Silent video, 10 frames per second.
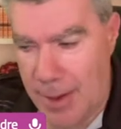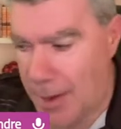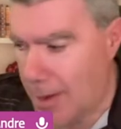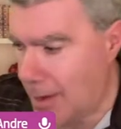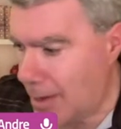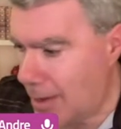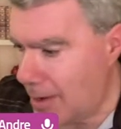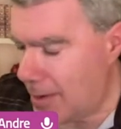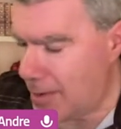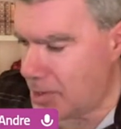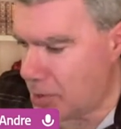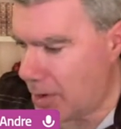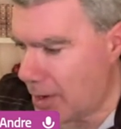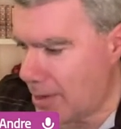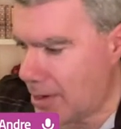It is
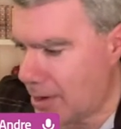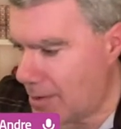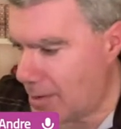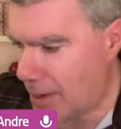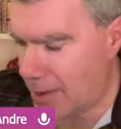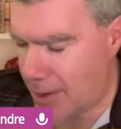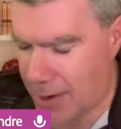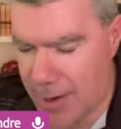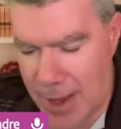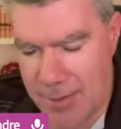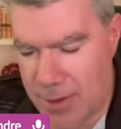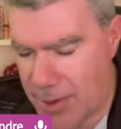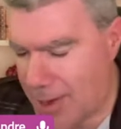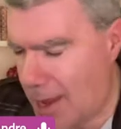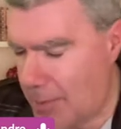showing in the cards that they're going to have to
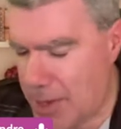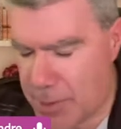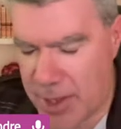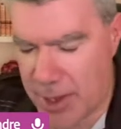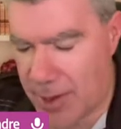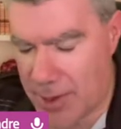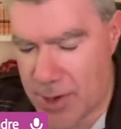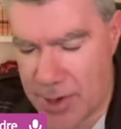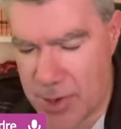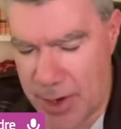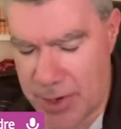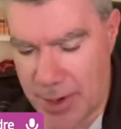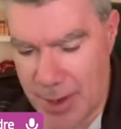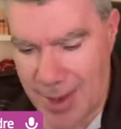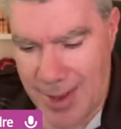tame this particular situation.